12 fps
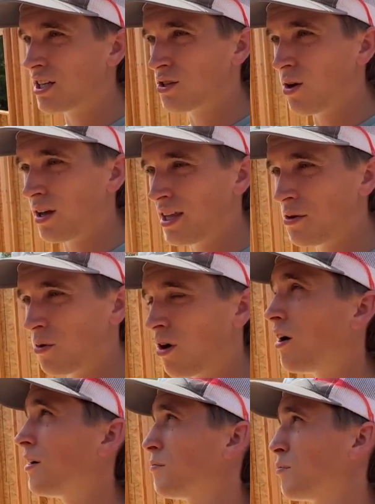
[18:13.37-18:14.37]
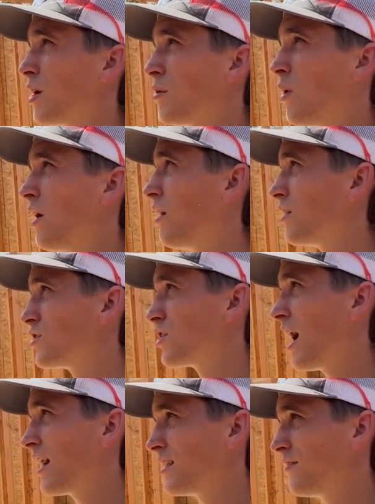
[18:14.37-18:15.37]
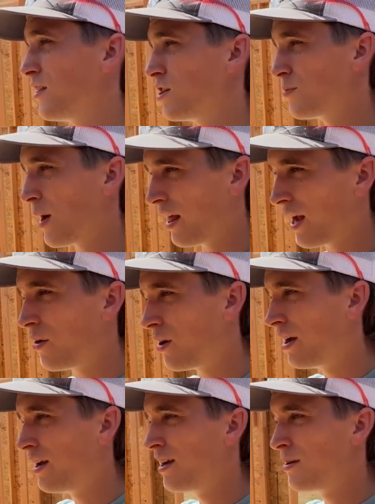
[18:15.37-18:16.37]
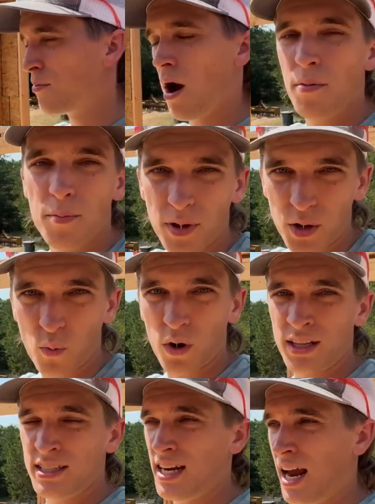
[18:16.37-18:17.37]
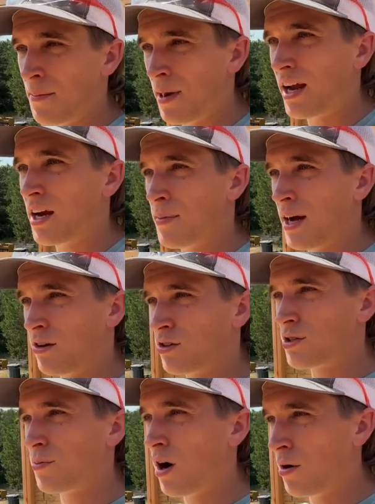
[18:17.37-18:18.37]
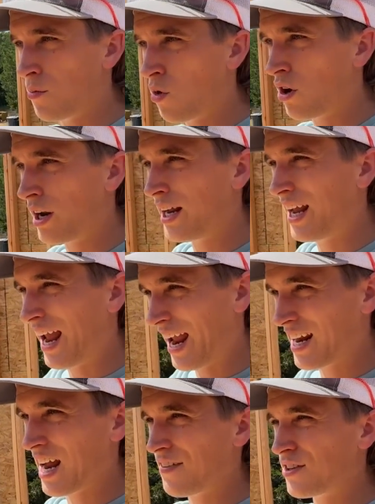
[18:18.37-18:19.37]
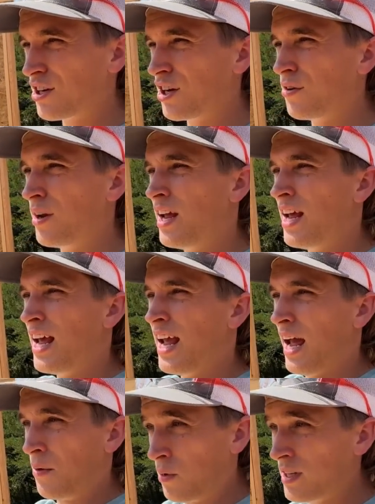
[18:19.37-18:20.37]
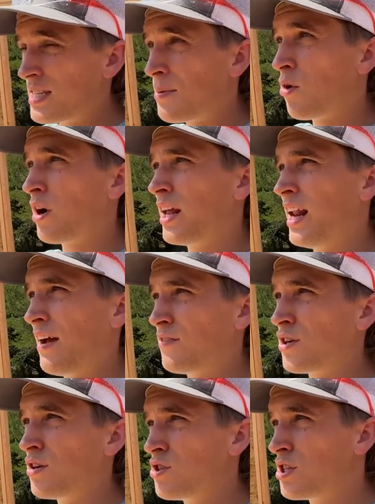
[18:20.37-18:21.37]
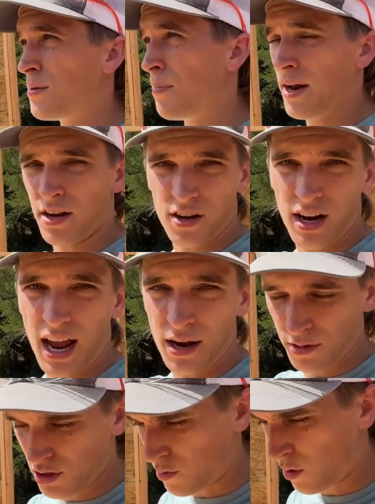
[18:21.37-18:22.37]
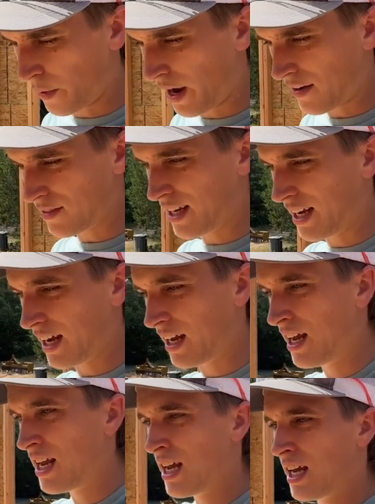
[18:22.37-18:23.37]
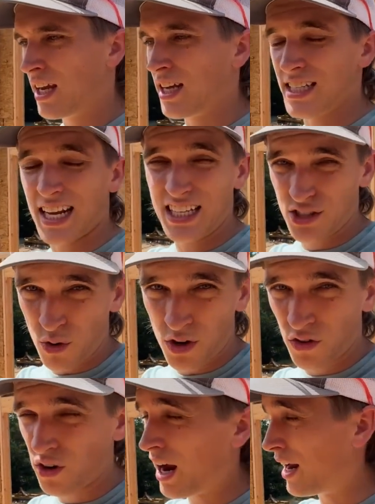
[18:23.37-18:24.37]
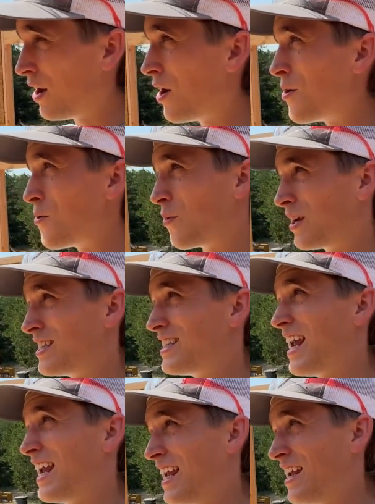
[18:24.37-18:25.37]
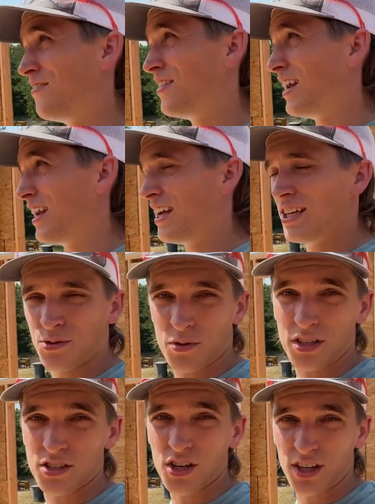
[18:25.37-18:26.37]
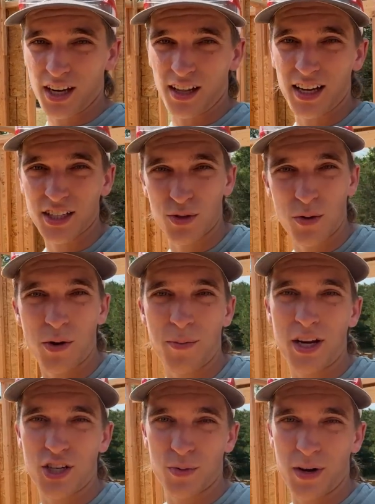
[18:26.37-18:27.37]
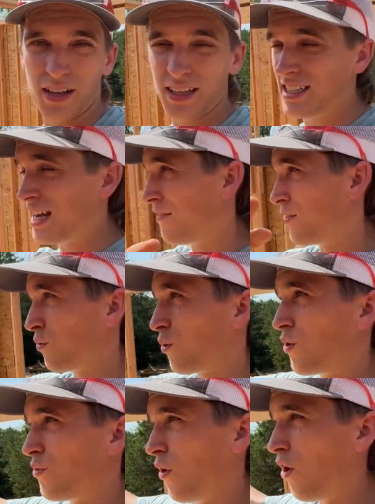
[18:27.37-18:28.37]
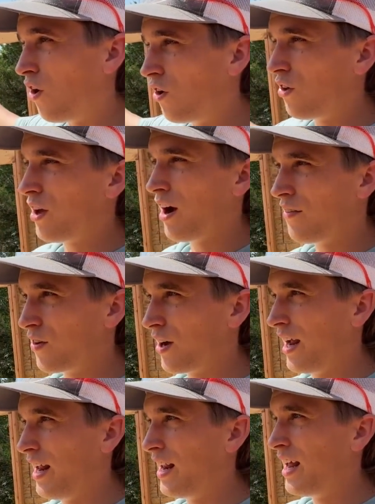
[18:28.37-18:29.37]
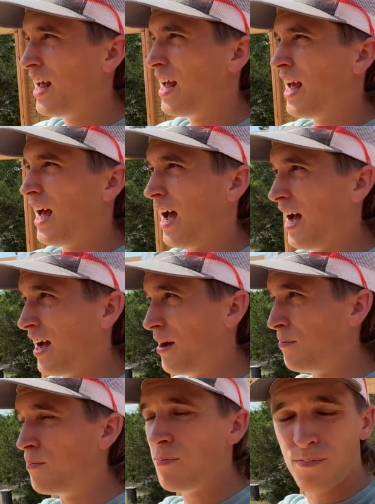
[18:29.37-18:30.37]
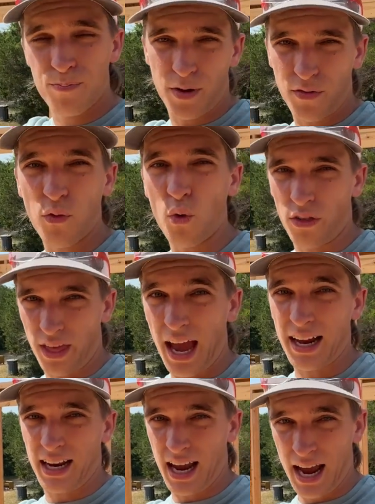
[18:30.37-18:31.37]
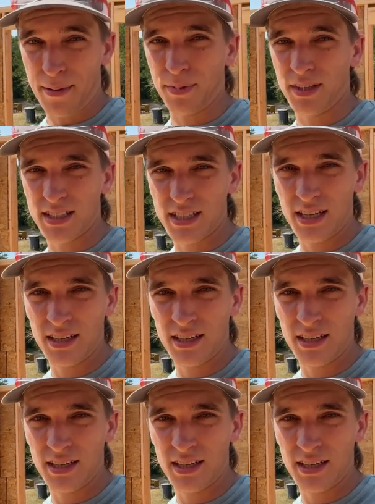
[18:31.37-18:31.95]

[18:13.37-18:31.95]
So I think we're on pretty well on track to finish by like probably Wednesday. I might come out tomorrow morning and afternoon, and Wednesday morning and afternoon, just depending on how much more we have to get, because it is going to rain Wednesday evening is what it's looking like. So we want to make sure we at least have the roof all covered in before that happens.